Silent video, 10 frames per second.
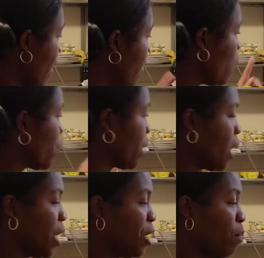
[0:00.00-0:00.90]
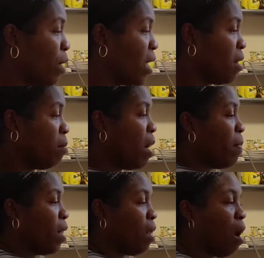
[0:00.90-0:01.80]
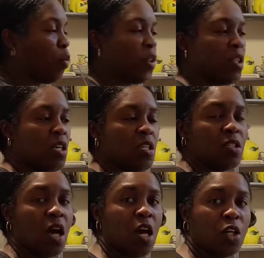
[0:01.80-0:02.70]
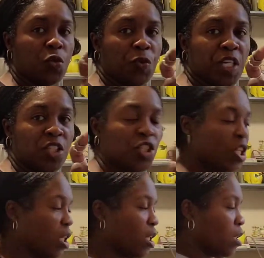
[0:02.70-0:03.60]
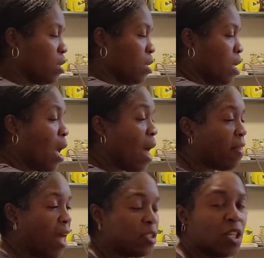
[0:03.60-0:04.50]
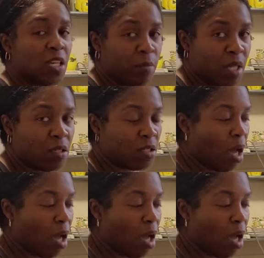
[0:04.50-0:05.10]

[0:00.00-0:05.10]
And then we're going to blend them up along with these green chilies. And that's going to be the